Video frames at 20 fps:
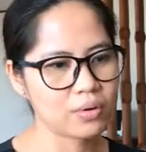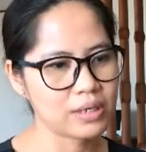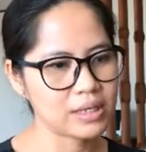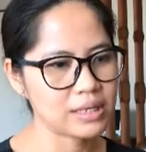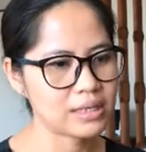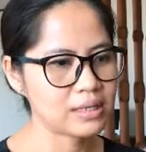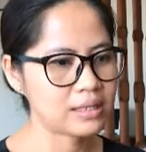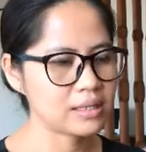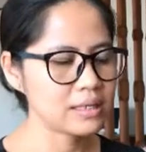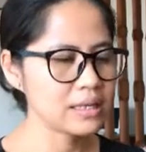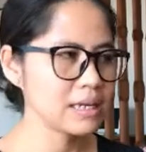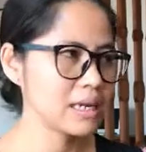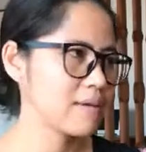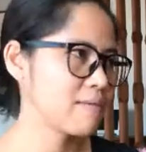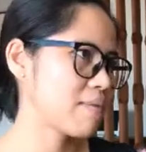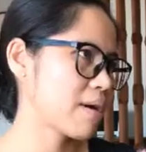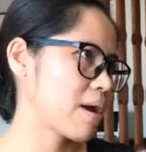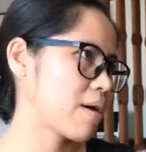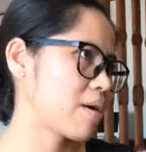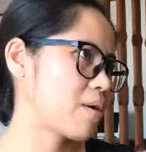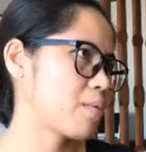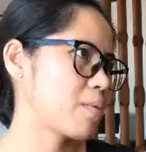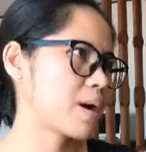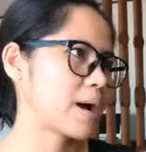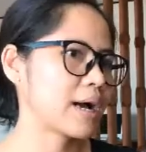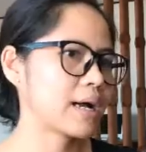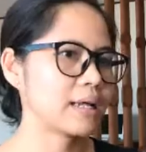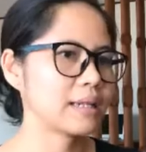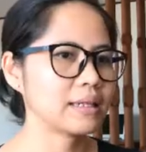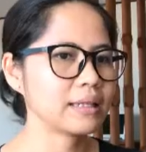the city very
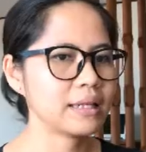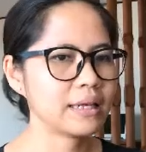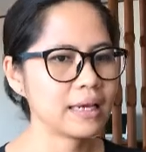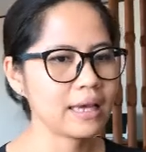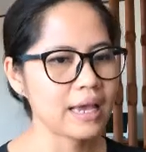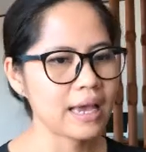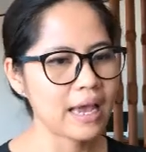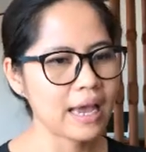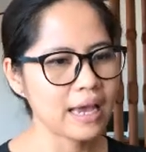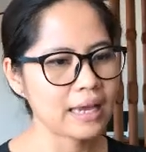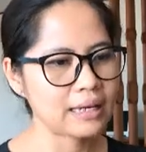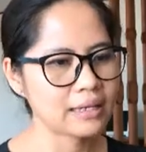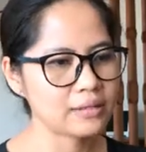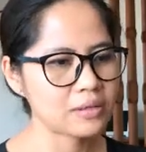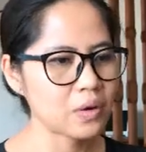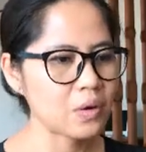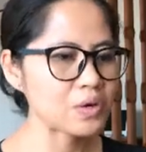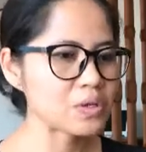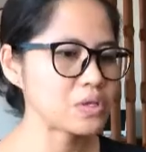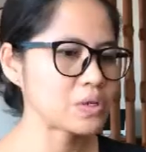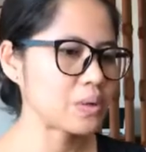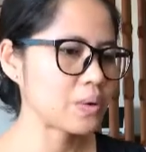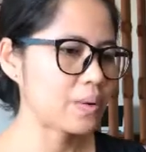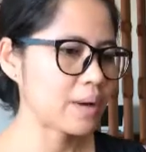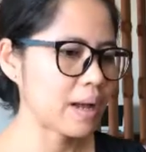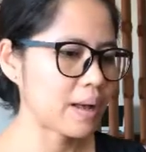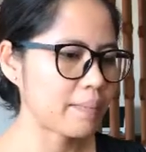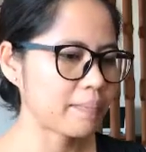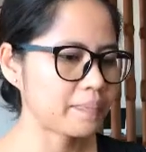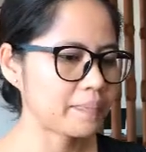well, and also
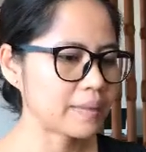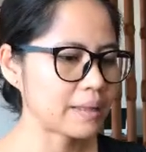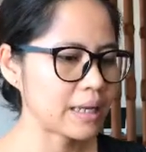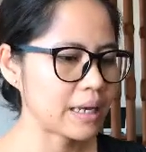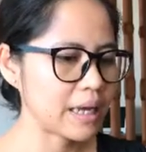um,